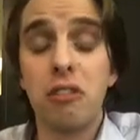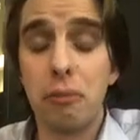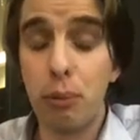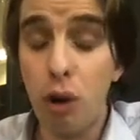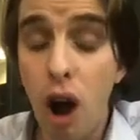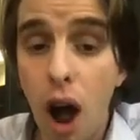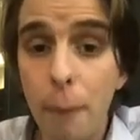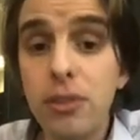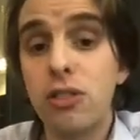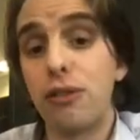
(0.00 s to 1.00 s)
of
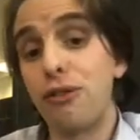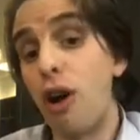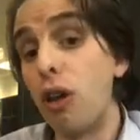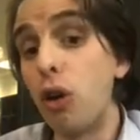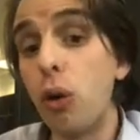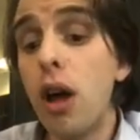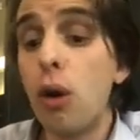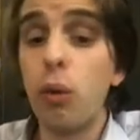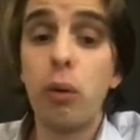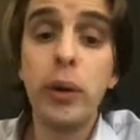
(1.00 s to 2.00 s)
prompts to follow
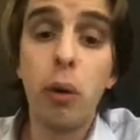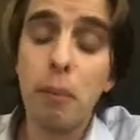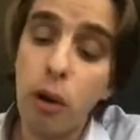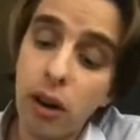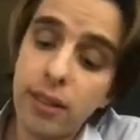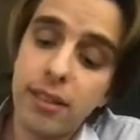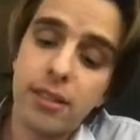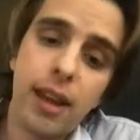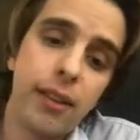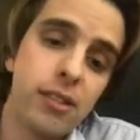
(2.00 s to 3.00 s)
where we will mark the
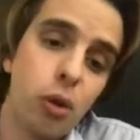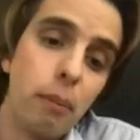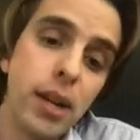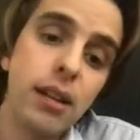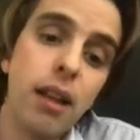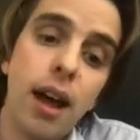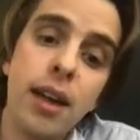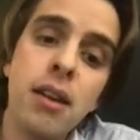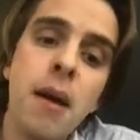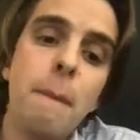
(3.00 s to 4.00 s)
skeletal
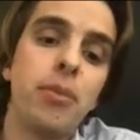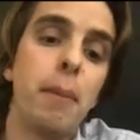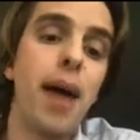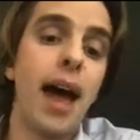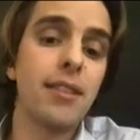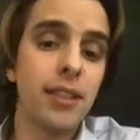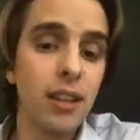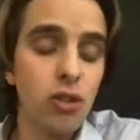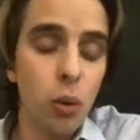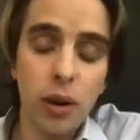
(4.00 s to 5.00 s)
midline, the
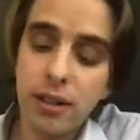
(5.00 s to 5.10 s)
masticatory